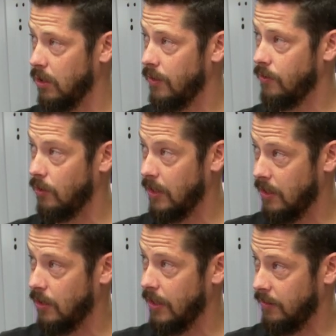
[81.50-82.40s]
cluster
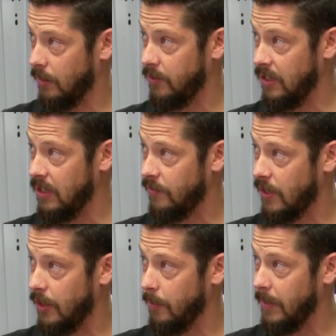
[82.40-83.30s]
in our SMT
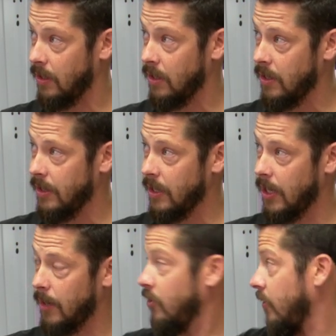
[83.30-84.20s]
environment.
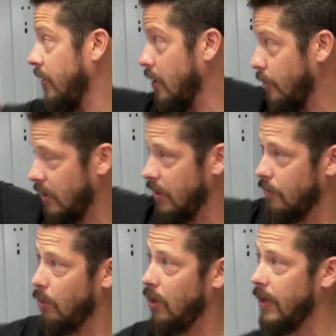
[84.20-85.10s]
Just on the other side of
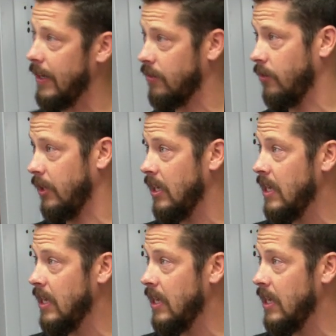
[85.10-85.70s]
this wall, actually.